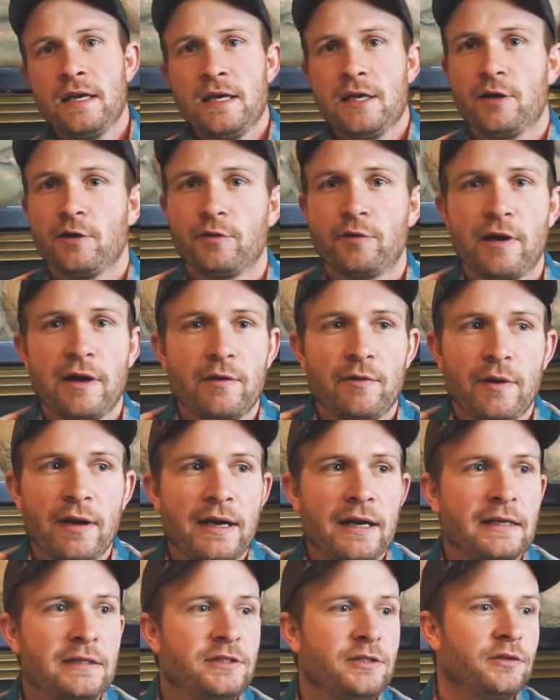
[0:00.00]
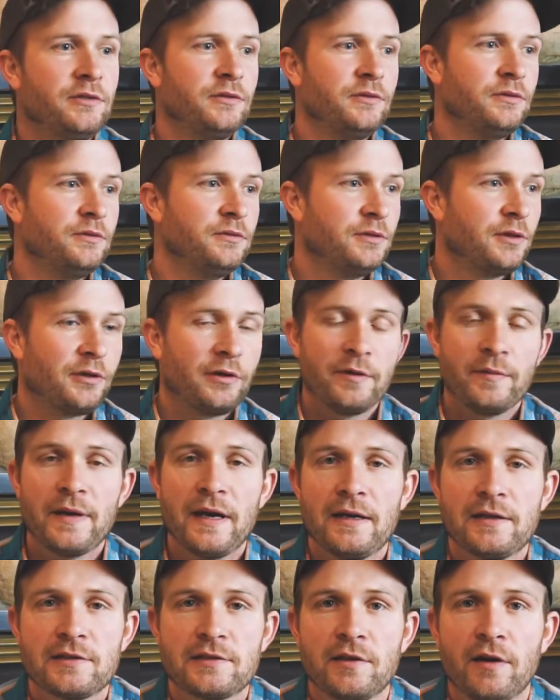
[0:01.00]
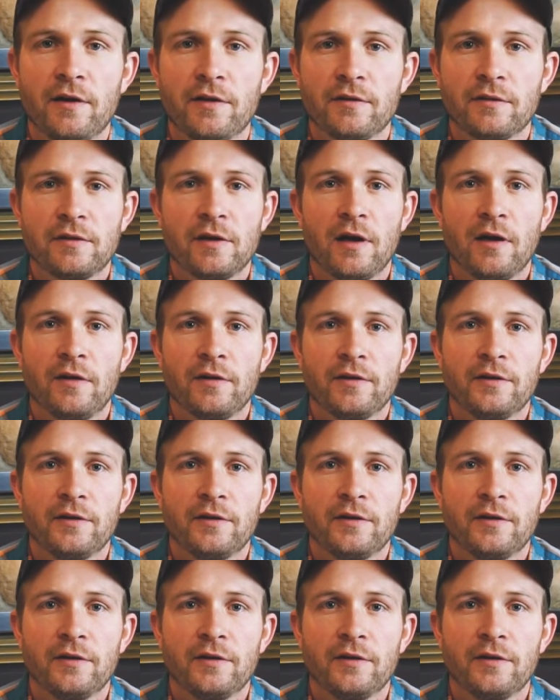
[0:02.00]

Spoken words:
you know, great way to learn about it's call